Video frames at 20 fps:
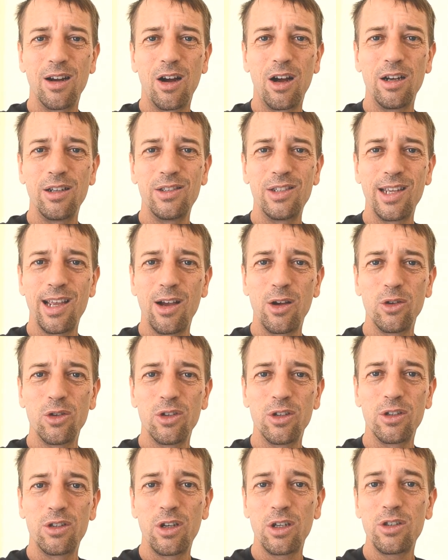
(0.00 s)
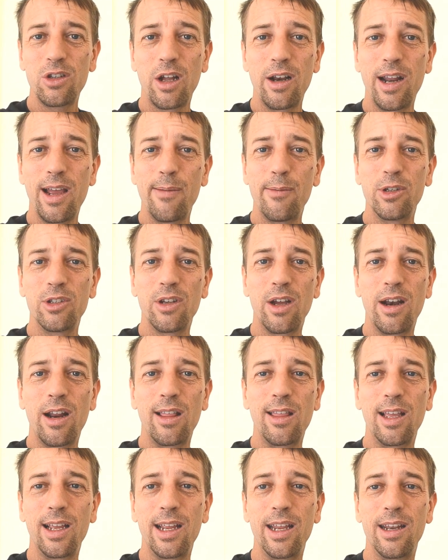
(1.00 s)
on sales, just on Amazon,
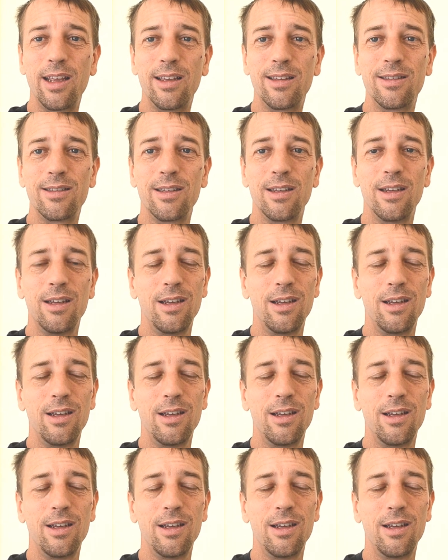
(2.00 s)
I think it is.